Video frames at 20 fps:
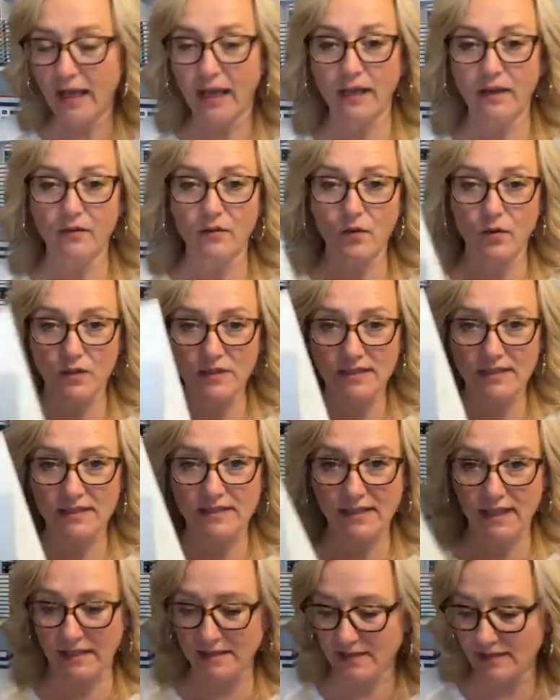And of course,
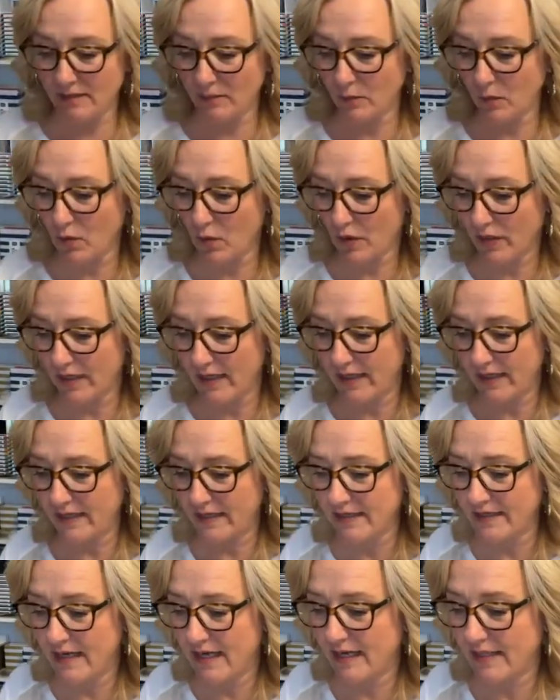it's got some
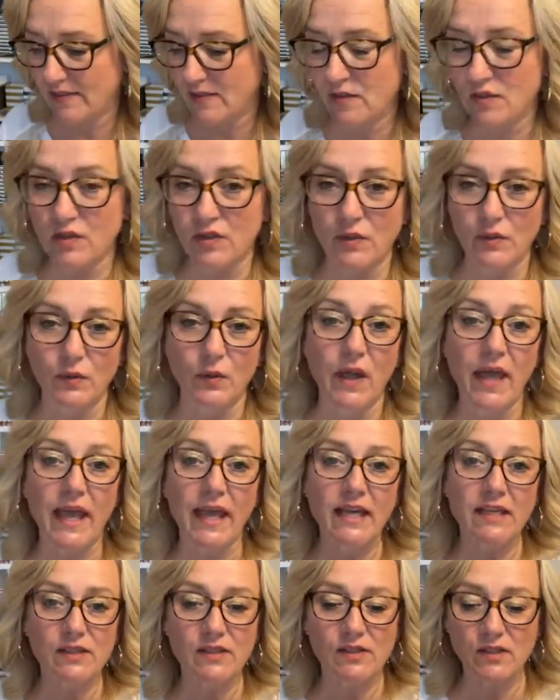coordinating dies too.
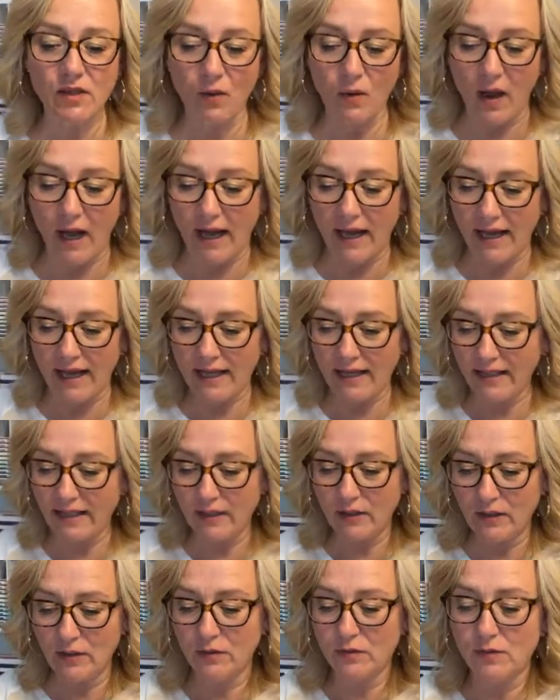So I
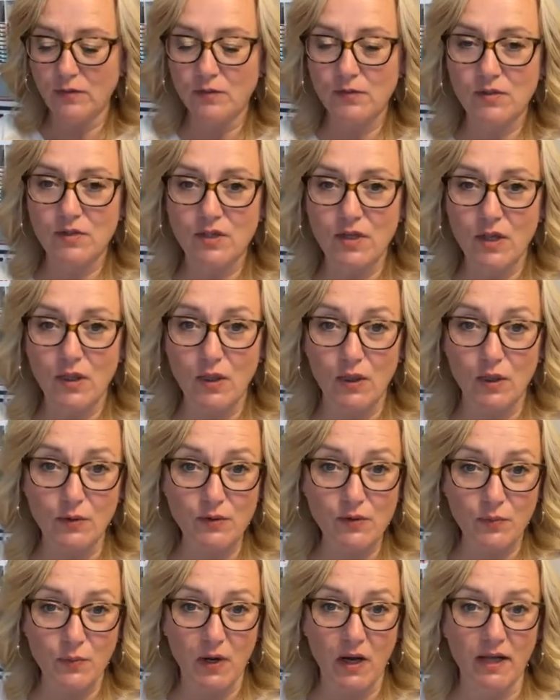used
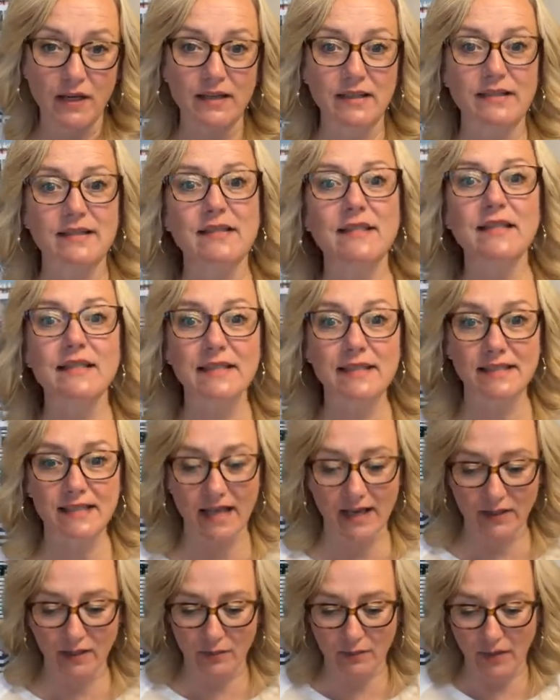those products, the
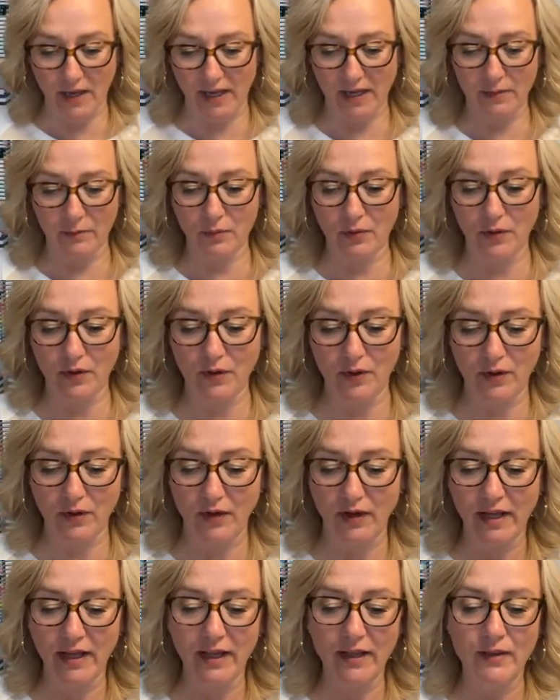designer
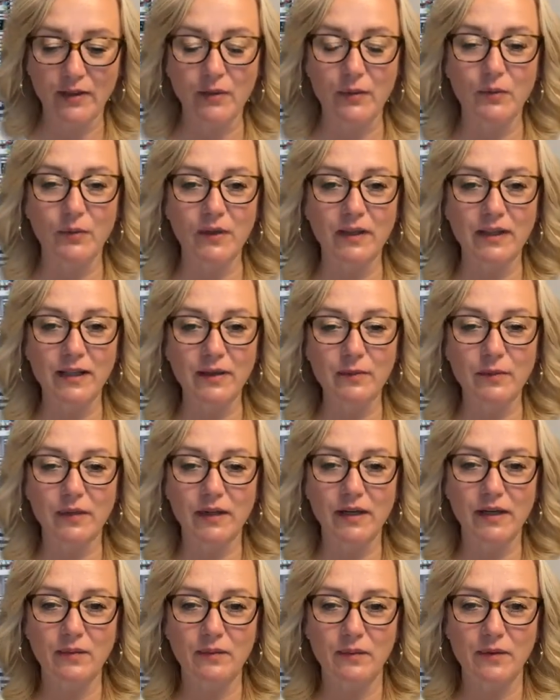paper, the really
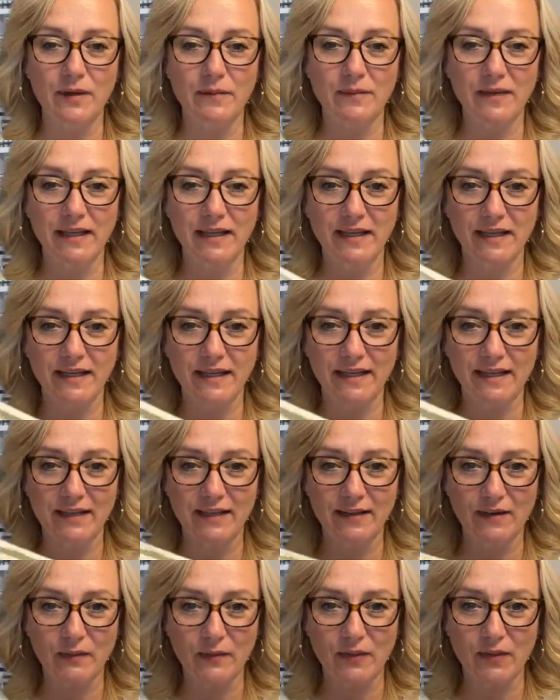pretty
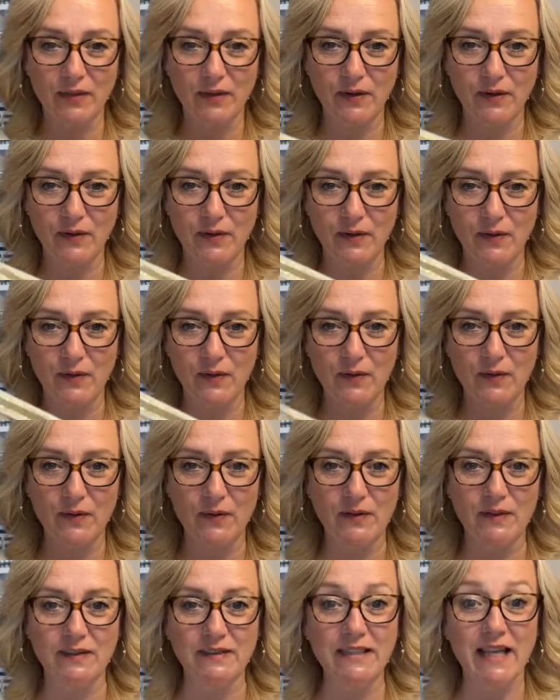ribbon with the
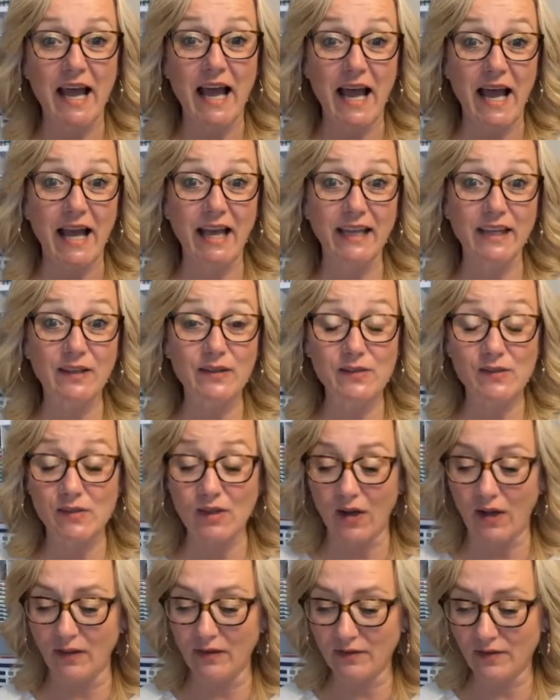gold. I used
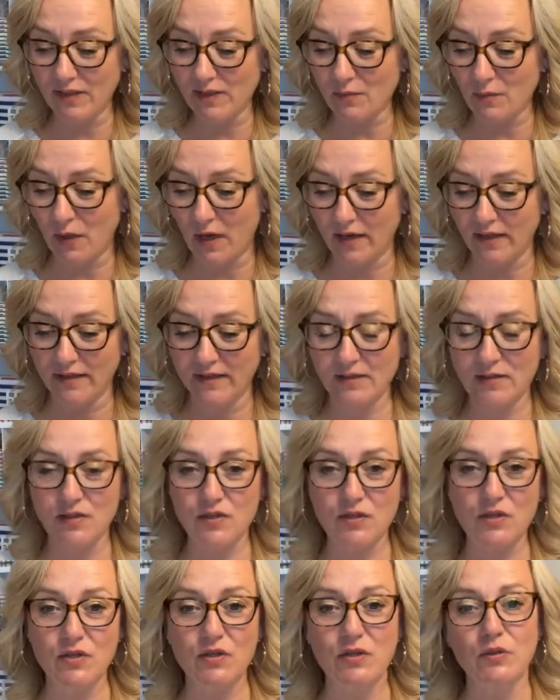all of these products
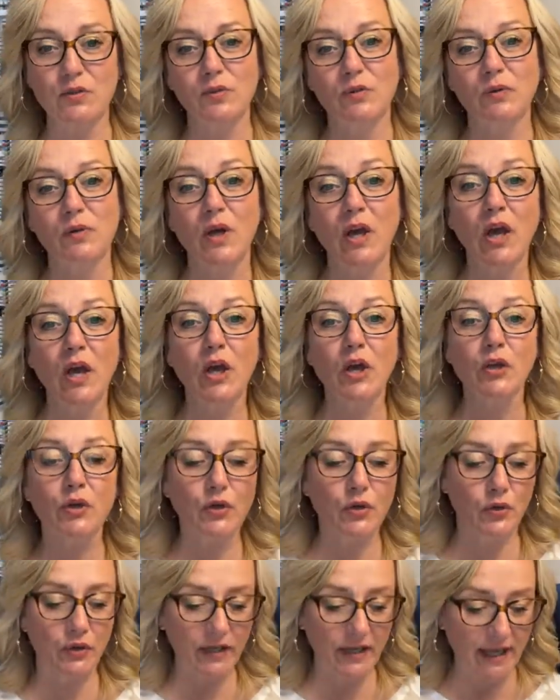to
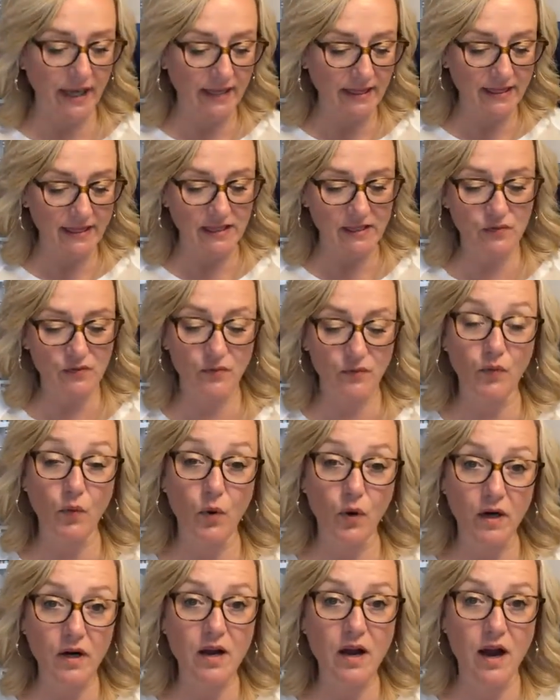create these
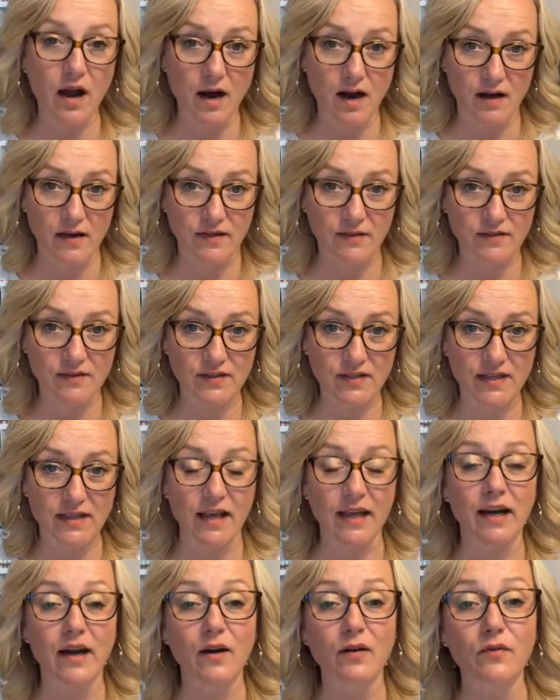4 cards
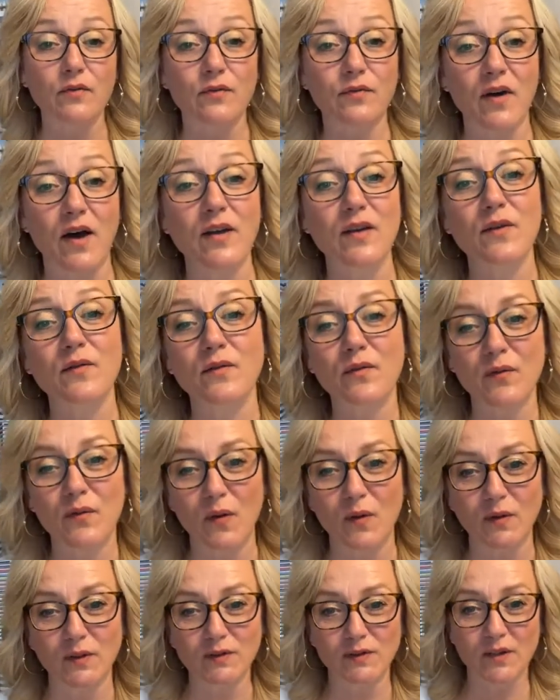that are fun
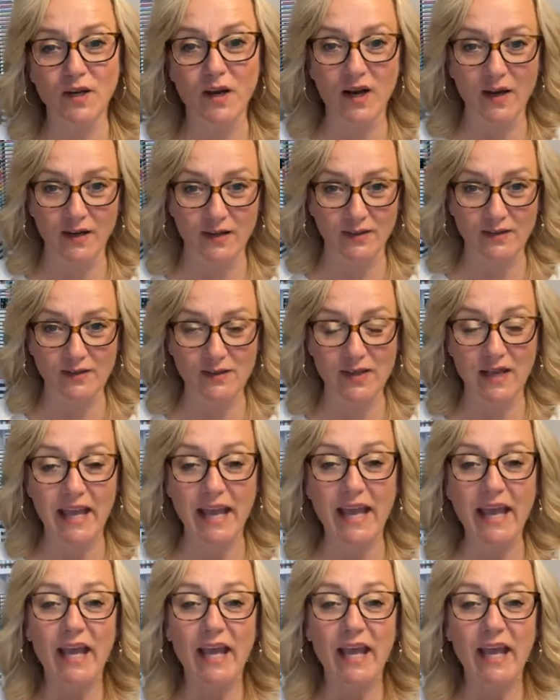fold cards.